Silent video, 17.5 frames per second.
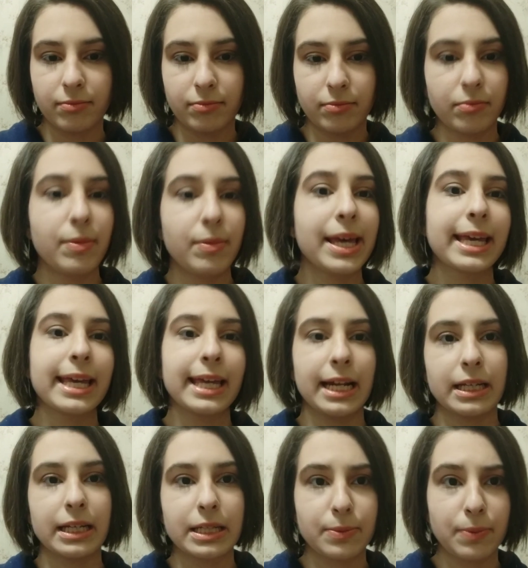making
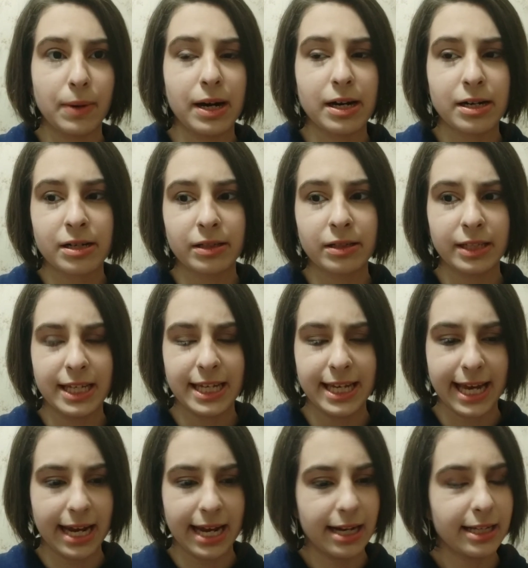it sparkly,
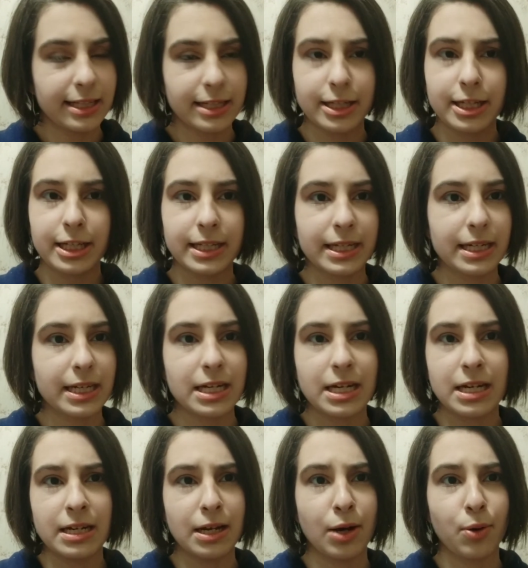and it's just
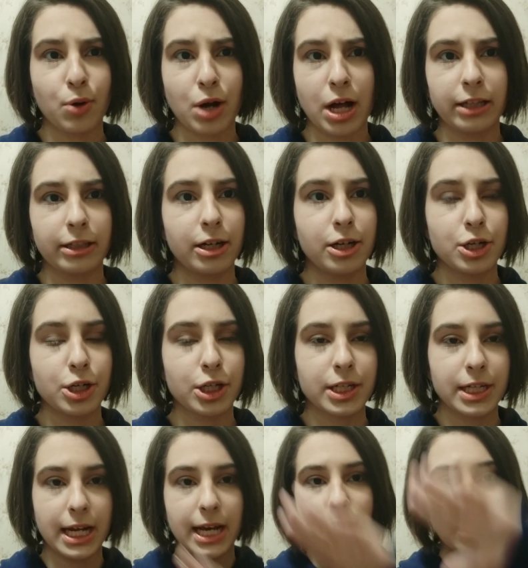no color, just a